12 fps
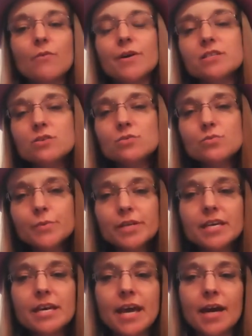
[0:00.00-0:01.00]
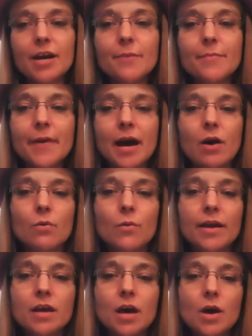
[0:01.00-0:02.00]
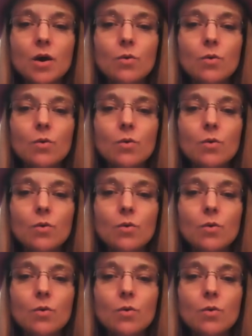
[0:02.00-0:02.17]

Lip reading: What do you really care about? What